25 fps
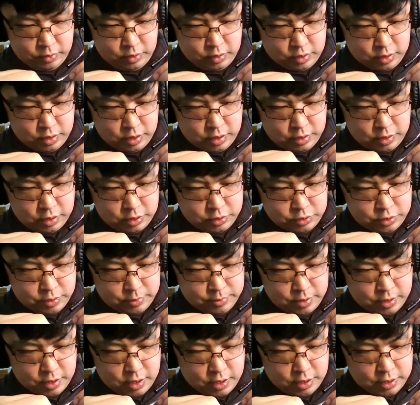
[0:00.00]
And I'm going to
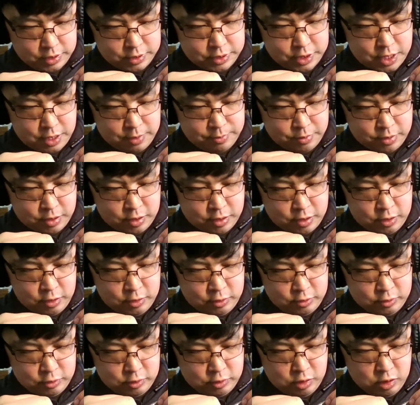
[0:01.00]
trim it on a
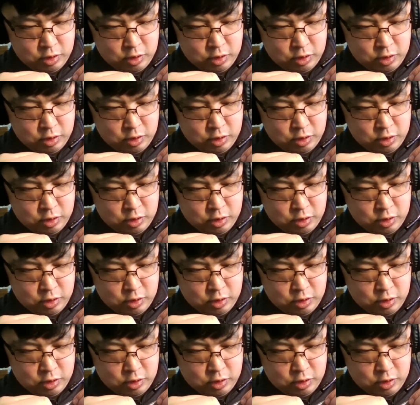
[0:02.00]
taper.